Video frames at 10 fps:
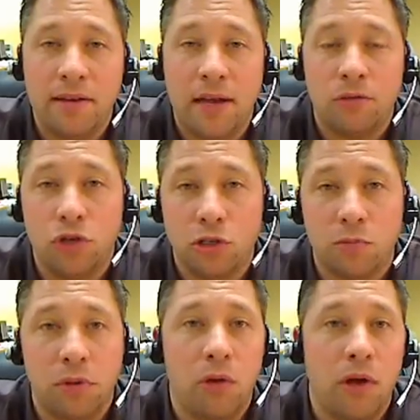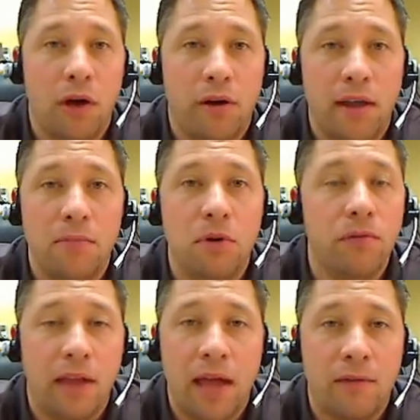down just below the 100 day
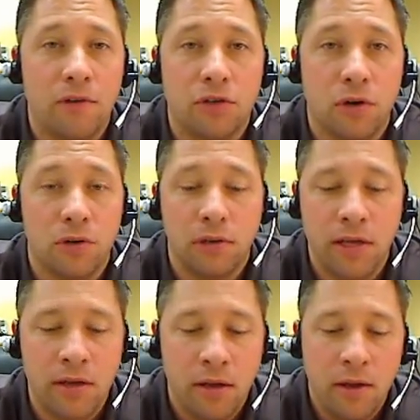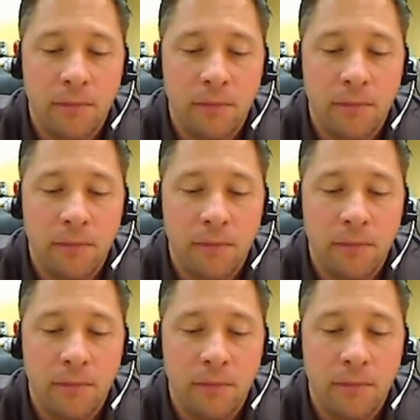moving average early,